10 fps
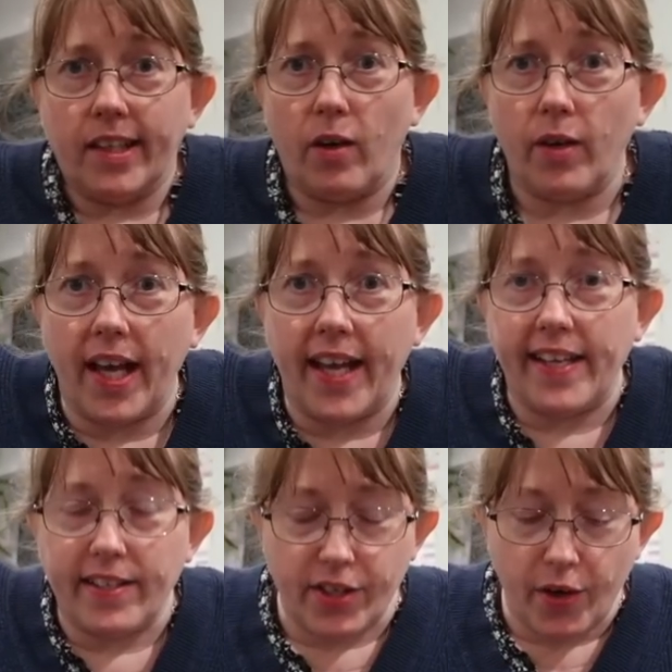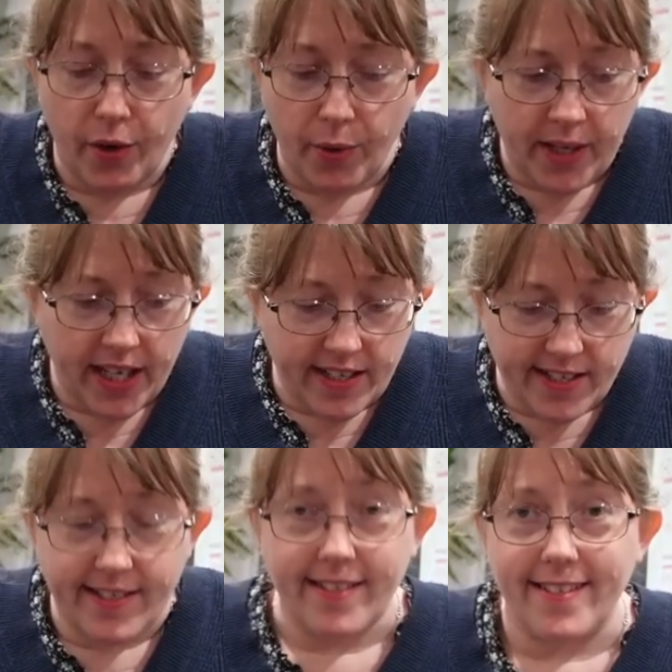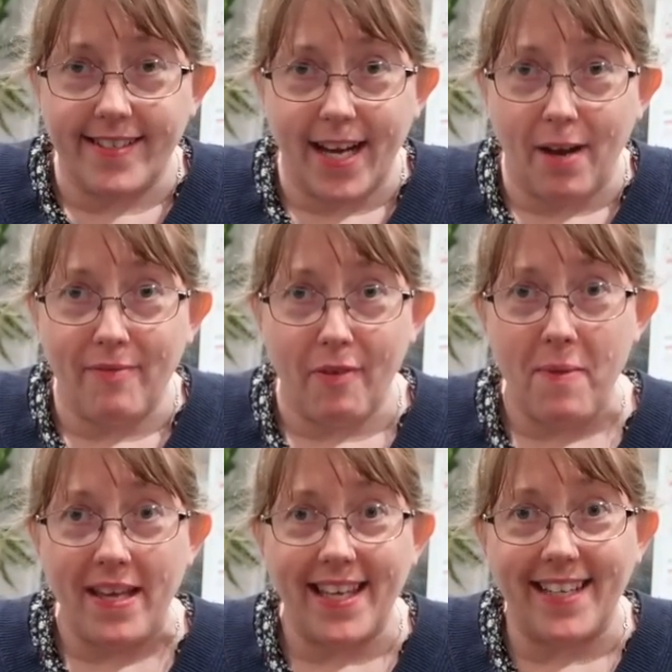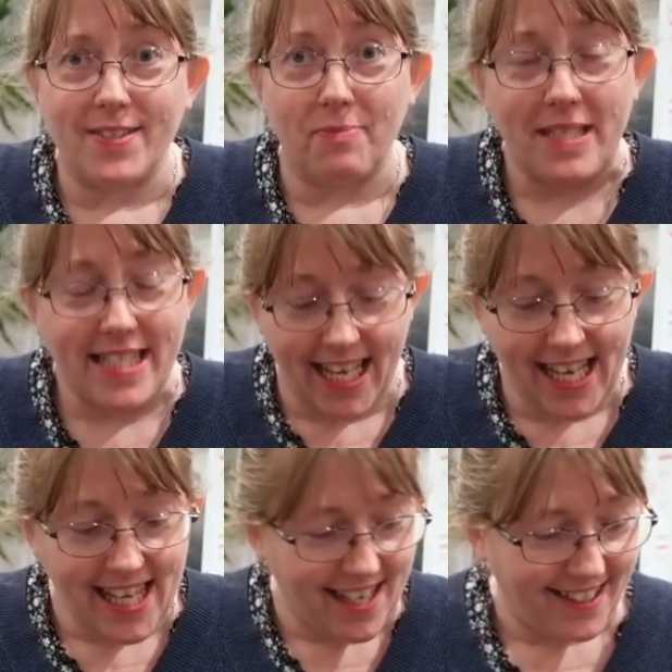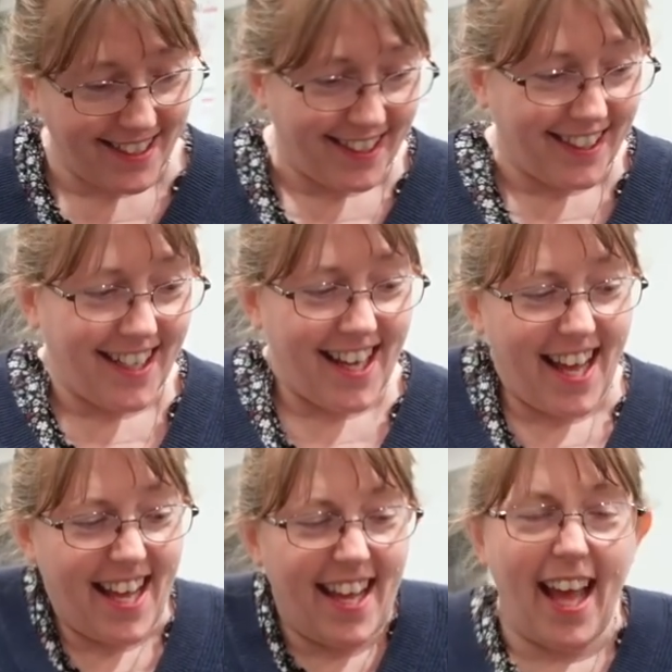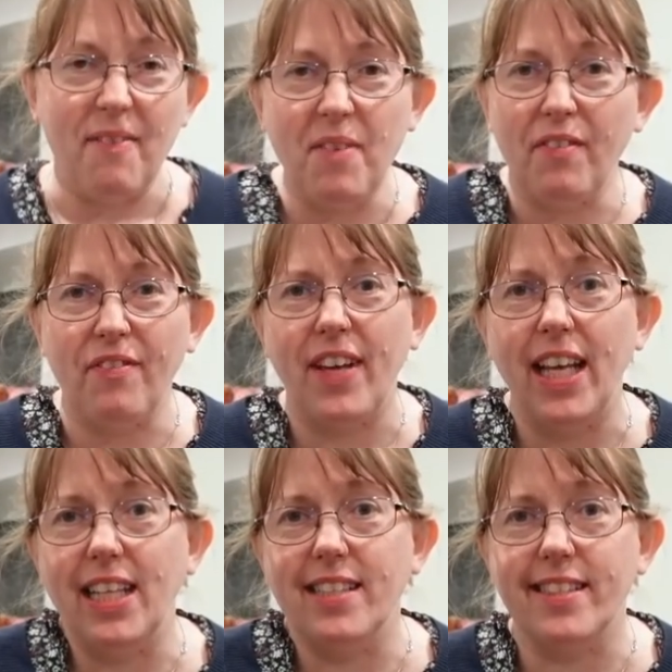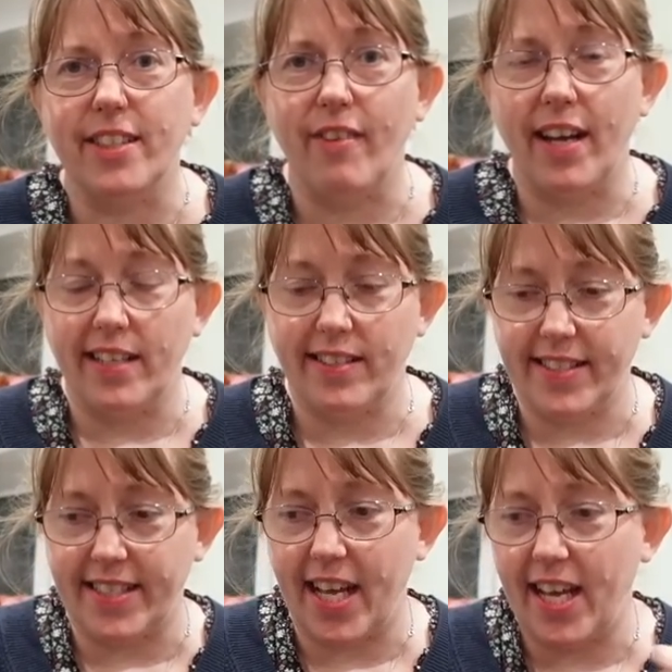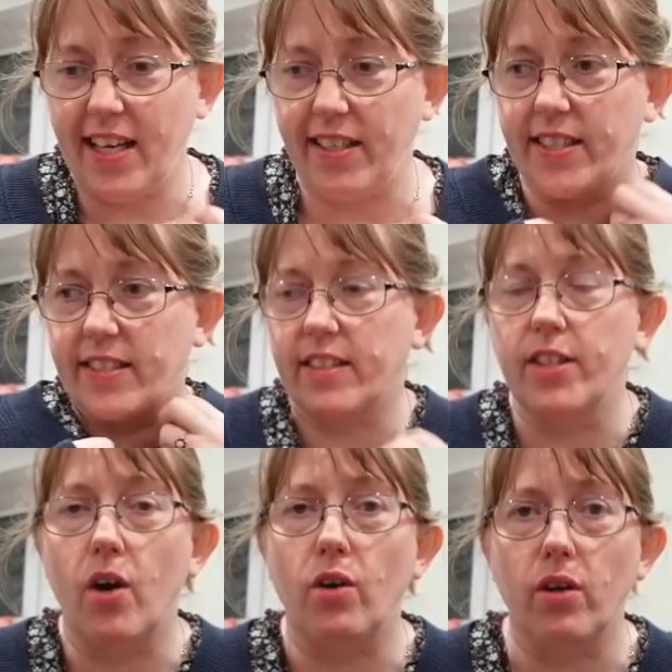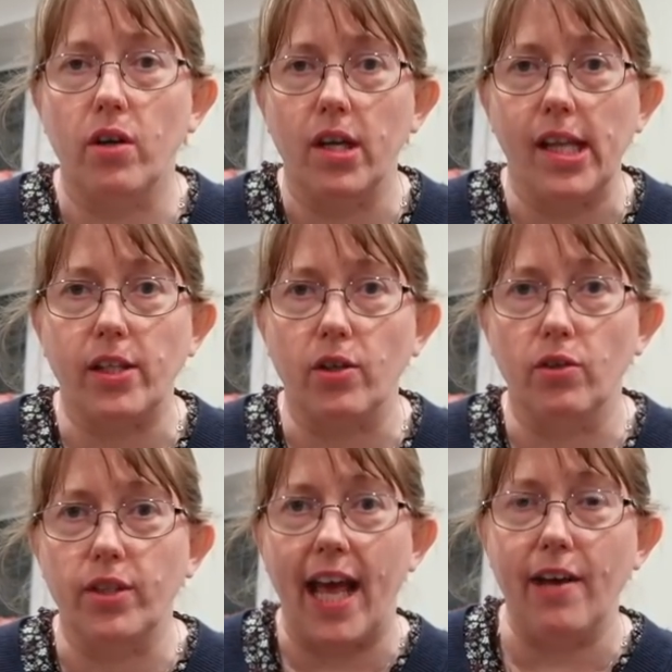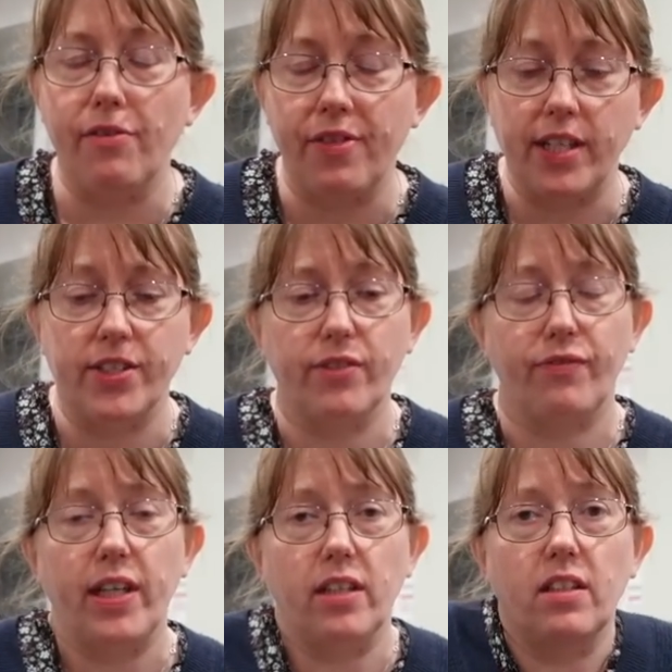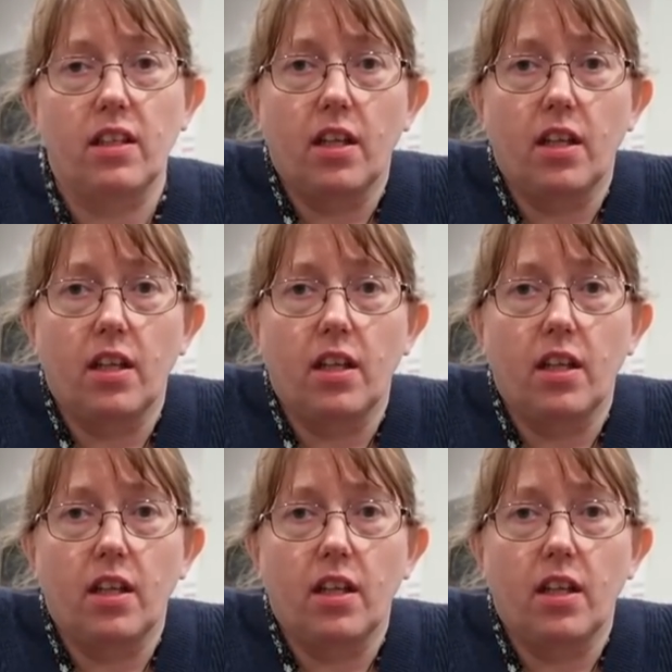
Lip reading: Okay, so it's time for making some tea. I'm not feeling so great today. I just, not like unhealthy, just feel...